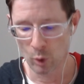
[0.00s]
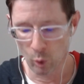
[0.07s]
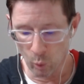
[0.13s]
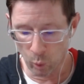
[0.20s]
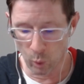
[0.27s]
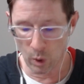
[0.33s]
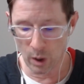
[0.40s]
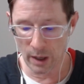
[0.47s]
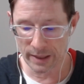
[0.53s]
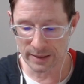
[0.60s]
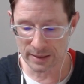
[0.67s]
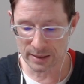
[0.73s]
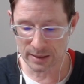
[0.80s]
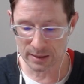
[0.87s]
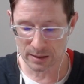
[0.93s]

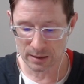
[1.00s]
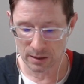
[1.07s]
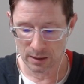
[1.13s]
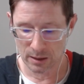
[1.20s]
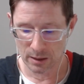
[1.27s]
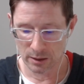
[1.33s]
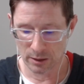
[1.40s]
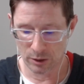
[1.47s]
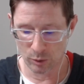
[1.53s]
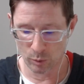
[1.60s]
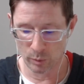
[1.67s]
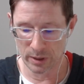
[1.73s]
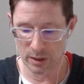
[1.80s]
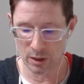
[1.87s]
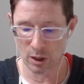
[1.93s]
What do
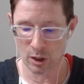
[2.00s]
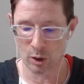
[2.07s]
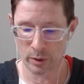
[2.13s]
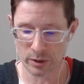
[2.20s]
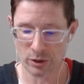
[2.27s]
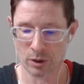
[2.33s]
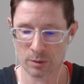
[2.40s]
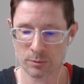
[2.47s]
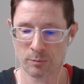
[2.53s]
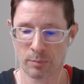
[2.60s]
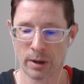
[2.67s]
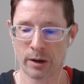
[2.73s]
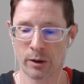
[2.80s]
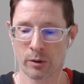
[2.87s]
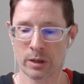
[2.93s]
we know in terms of
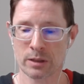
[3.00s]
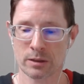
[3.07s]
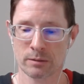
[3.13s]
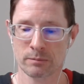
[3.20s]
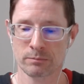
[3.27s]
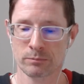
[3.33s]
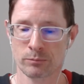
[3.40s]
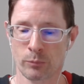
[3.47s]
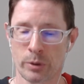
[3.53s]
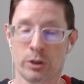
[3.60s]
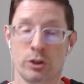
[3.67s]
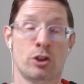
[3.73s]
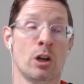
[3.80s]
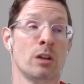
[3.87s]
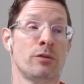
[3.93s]
priorities? We
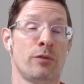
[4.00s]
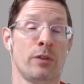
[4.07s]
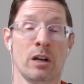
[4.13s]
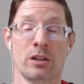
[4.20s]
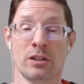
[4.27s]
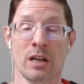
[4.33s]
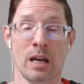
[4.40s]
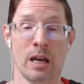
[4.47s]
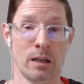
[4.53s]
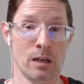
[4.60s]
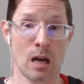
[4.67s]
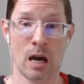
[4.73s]
just finished saying